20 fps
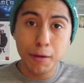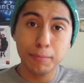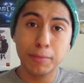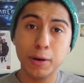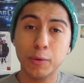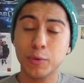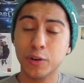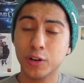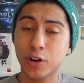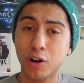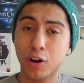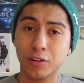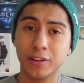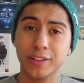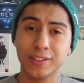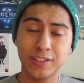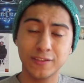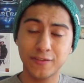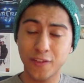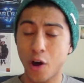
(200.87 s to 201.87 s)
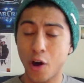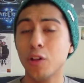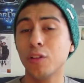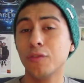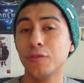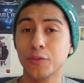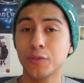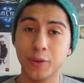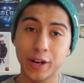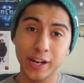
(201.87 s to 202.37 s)
But regardless of all
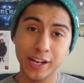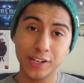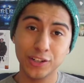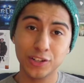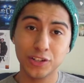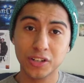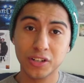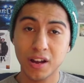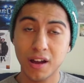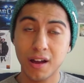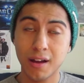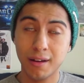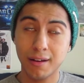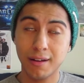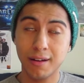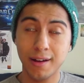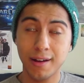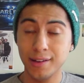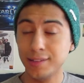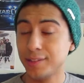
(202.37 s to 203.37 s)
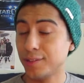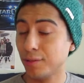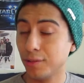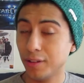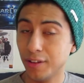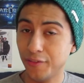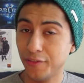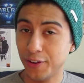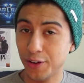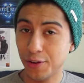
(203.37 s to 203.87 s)
of the rage, I still
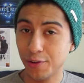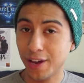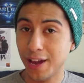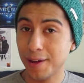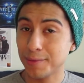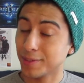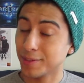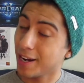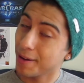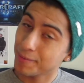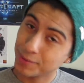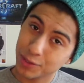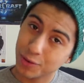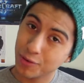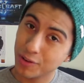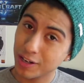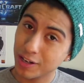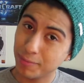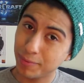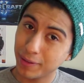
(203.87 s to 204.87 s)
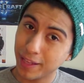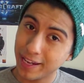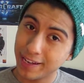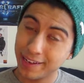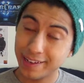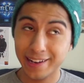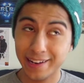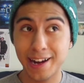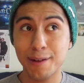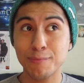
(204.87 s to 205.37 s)
love video games, and I'm still gonna play
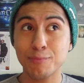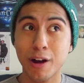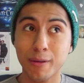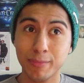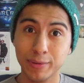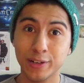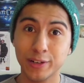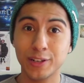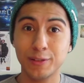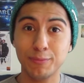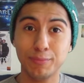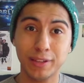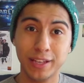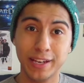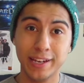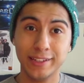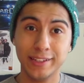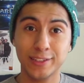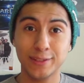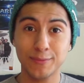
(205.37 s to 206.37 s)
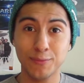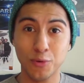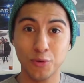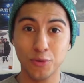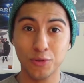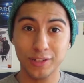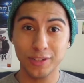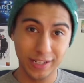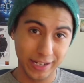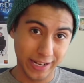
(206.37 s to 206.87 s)
it, and I'm probably gonna play some
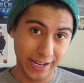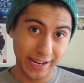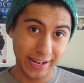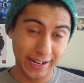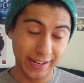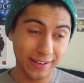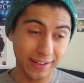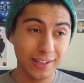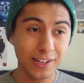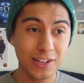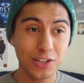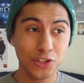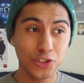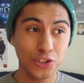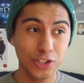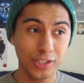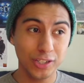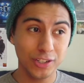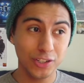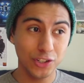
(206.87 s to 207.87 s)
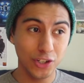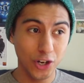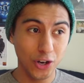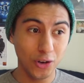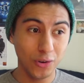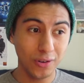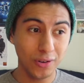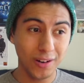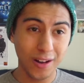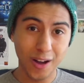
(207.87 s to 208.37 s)
more today. Just, you
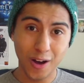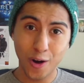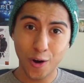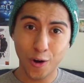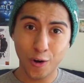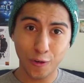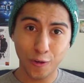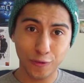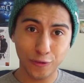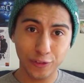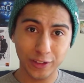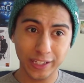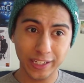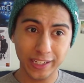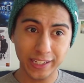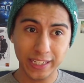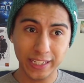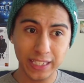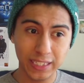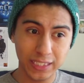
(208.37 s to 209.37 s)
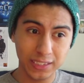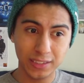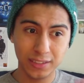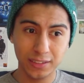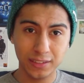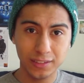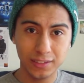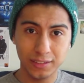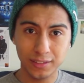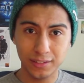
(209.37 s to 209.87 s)
know, hopefully
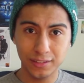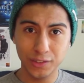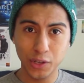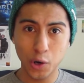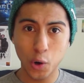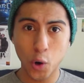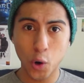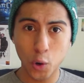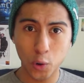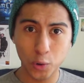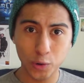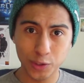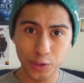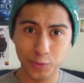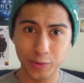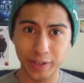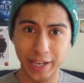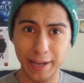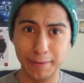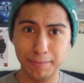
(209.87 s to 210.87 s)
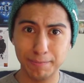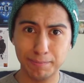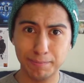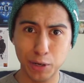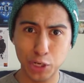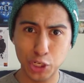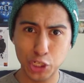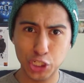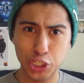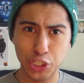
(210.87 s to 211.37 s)
no holes will get
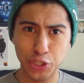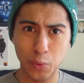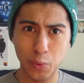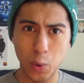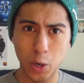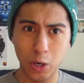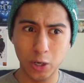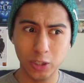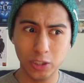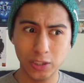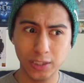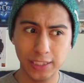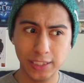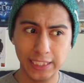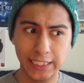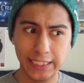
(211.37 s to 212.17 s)
punched in the wall.